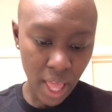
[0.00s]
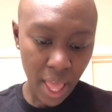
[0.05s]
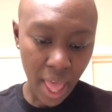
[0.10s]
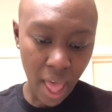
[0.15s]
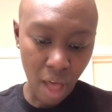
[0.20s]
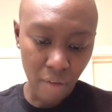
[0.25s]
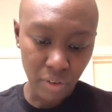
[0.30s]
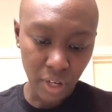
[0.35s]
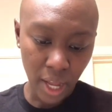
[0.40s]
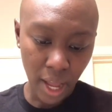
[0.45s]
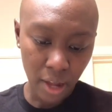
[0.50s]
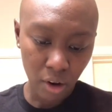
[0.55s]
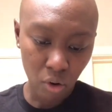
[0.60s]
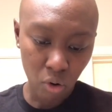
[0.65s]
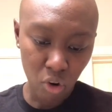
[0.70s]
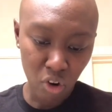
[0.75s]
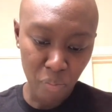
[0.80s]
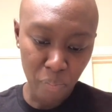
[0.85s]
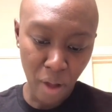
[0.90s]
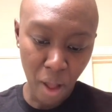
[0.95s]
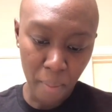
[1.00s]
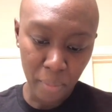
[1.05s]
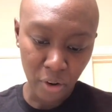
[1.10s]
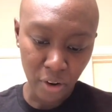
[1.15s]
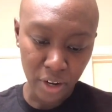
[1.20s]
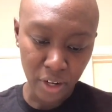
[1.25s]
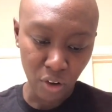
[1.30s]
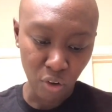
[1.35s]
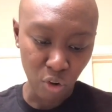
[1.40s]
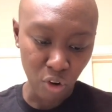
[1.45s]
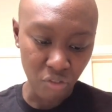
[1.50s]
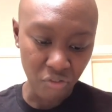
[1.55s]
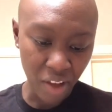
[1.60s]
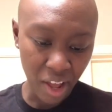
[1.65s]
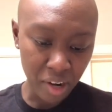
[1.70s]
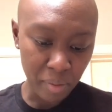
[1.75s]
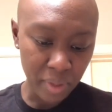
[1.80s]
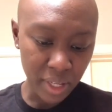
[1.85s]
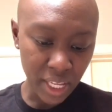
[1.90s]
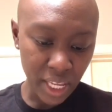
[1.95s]
avocado oil, pomegranate oil,
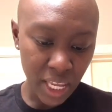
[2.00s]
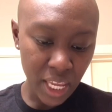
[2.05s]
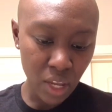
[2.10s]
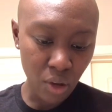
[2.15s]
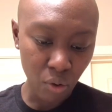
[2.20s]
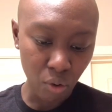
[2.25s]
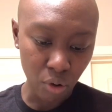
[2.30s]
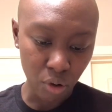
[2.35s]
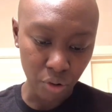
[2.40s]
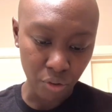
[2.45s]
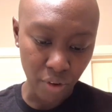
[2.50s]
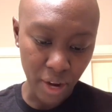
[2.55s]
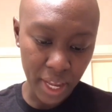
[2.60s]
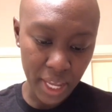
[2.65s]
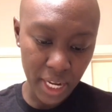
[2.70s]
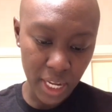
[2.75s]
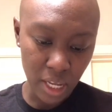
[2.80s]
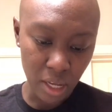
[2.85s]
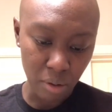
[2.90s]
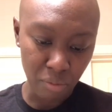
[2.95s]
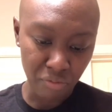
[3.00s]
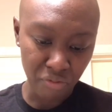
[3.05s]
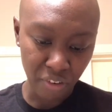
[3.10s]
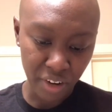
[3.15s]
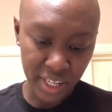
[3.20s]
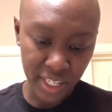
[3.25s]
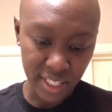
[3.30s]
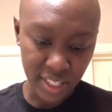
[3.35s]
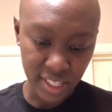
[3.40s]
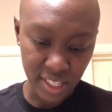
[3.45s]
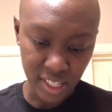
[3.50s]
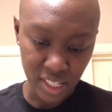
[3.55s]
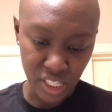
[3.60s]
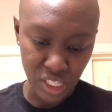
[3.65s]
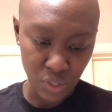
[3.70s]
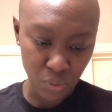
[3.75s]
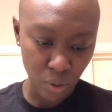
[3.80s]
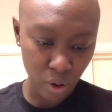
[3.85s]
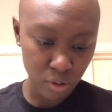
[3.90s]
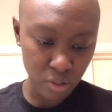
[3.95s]
vitamin E oil, geranium,
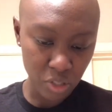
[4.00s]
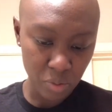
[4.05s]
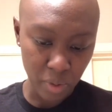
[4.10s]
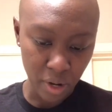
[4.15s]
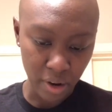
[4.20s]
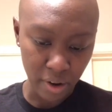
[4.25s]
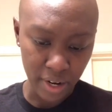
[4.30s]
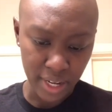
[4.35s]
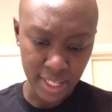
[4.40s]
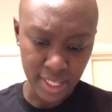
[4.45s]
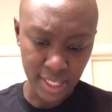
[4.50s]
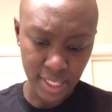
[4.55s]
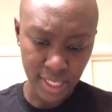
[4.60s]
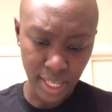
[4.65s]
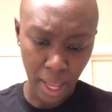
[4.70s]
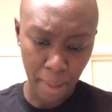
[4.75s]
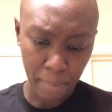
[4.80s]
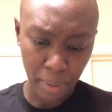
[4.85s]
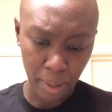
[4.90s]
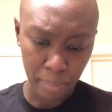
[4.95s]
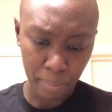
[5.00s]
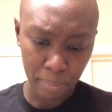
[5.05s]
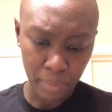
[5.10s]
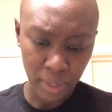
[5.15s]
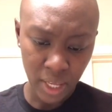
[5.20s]
frankincense, rosemary. Is this capaba?